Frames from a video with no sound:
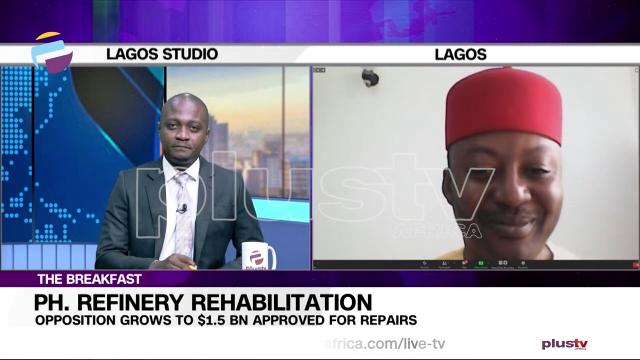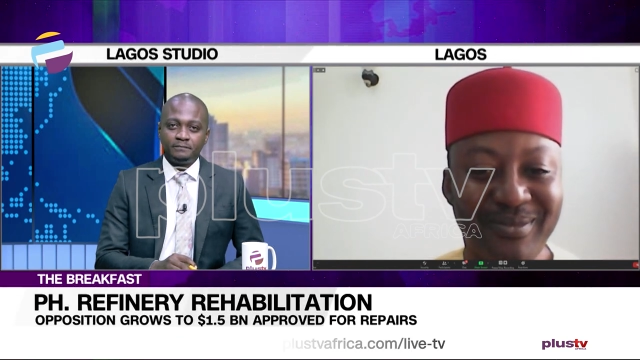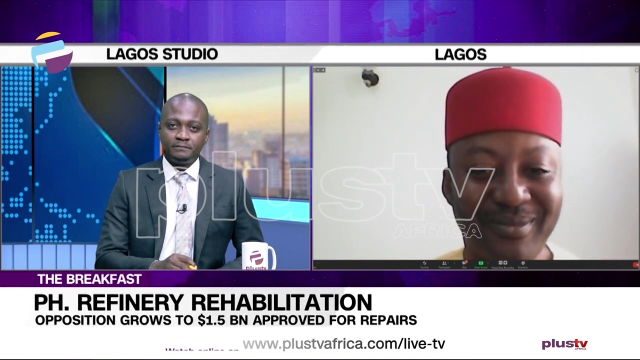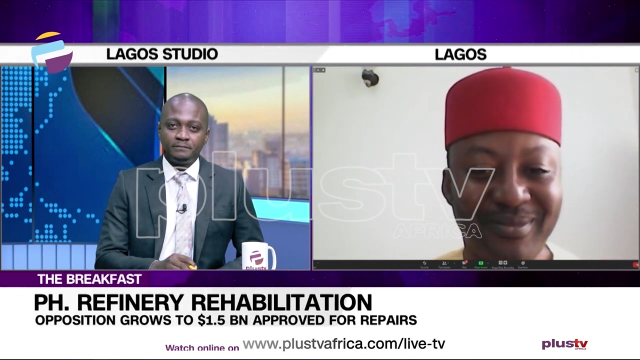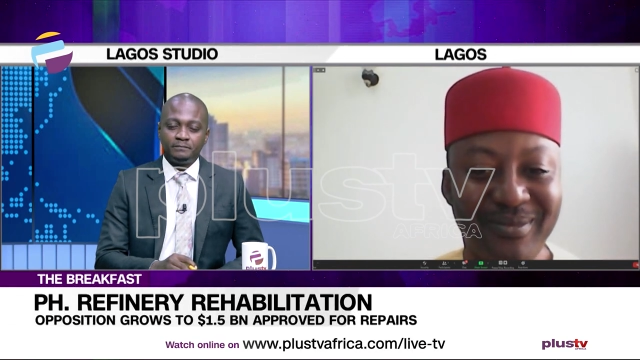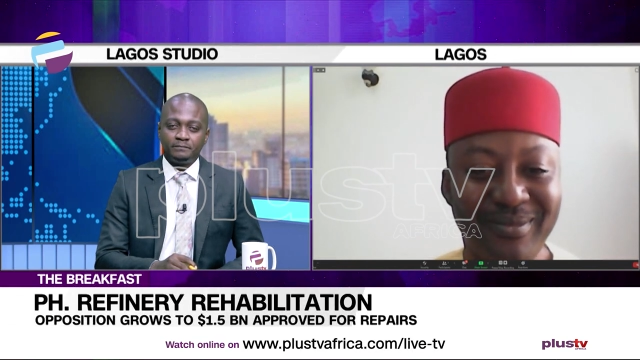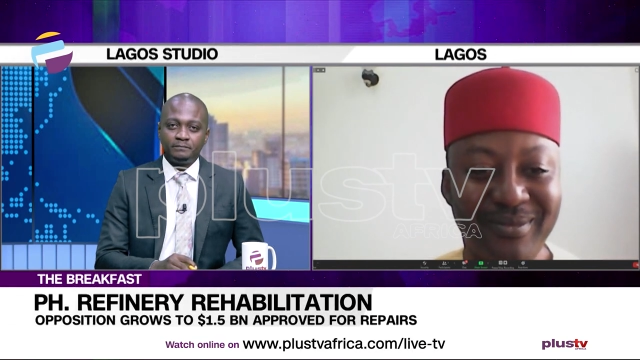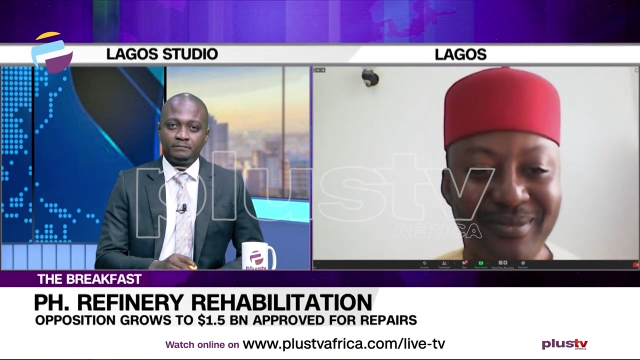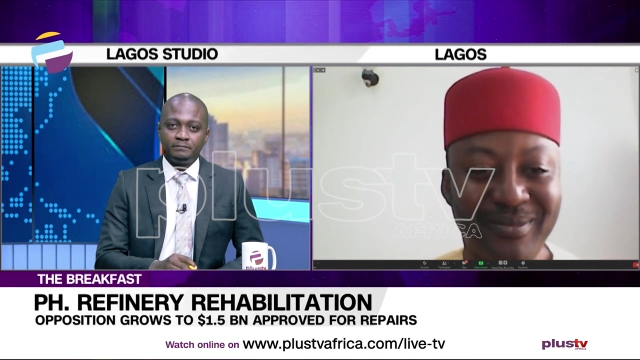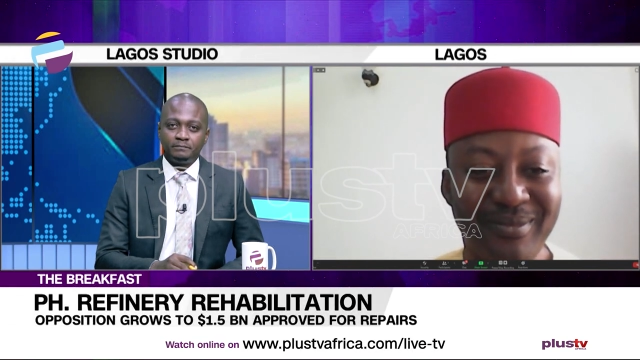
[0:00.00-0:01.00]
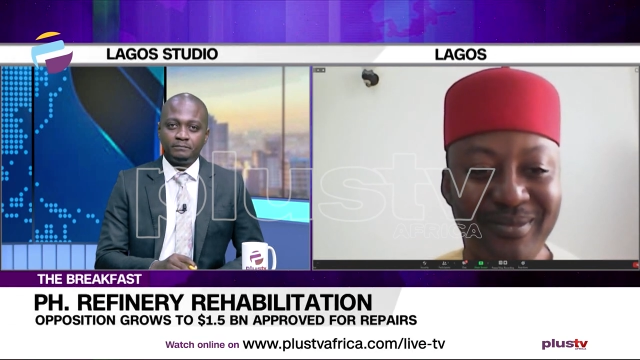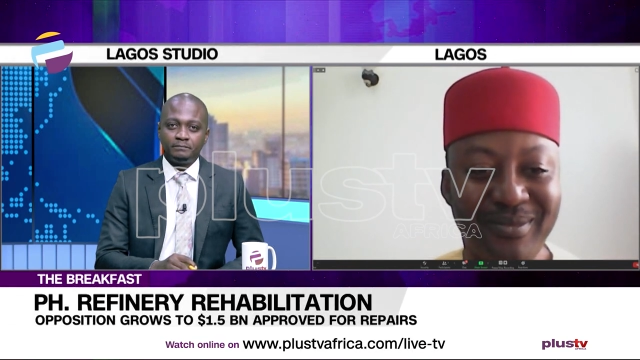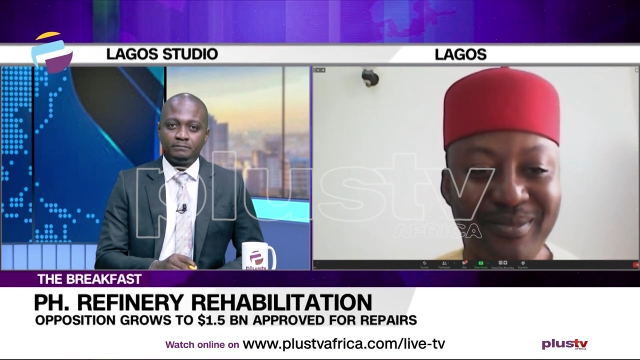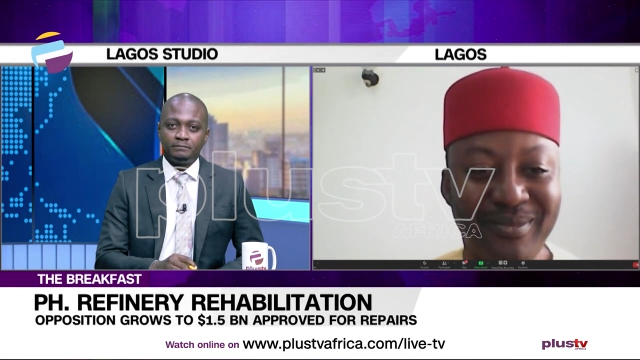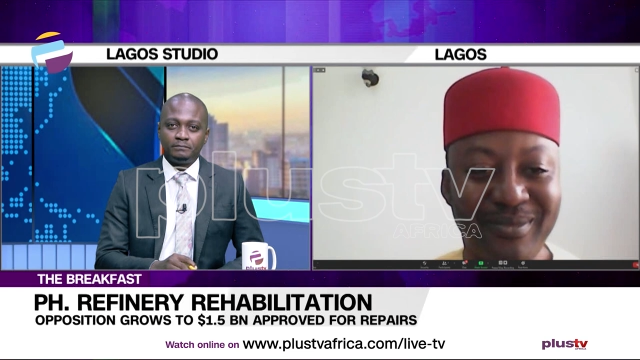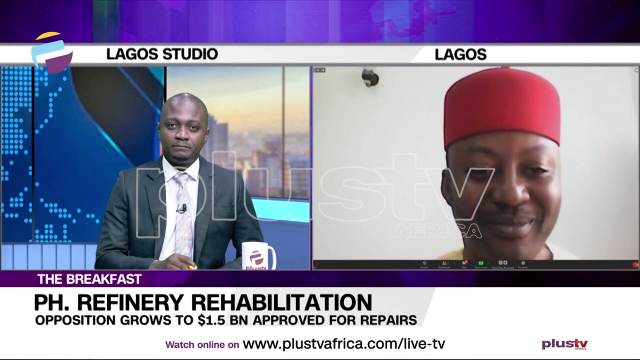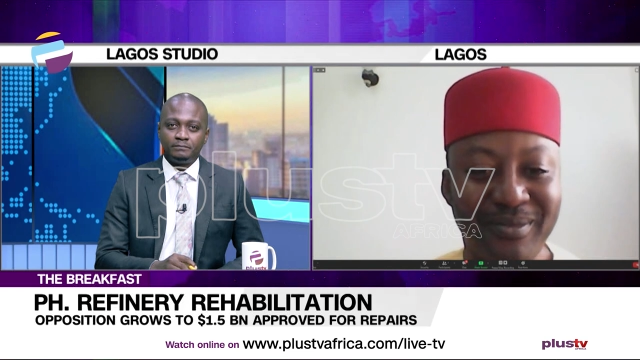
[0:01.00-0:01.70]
(no one is talking)